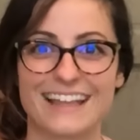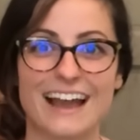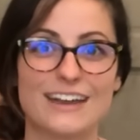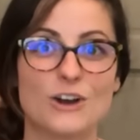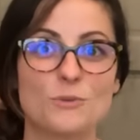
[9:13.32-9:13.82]

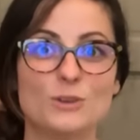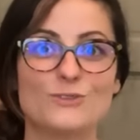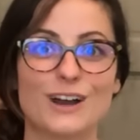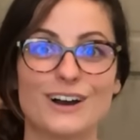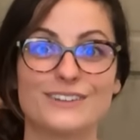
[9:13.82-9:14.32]
I hope you
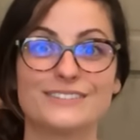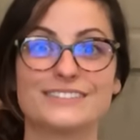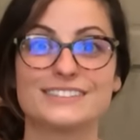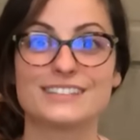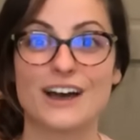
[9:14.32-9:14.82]
found
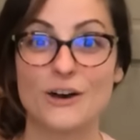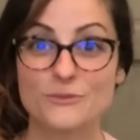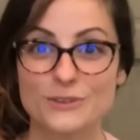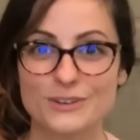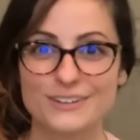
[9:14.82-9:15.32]
this
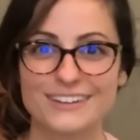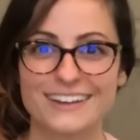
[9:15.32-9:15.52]
helpful.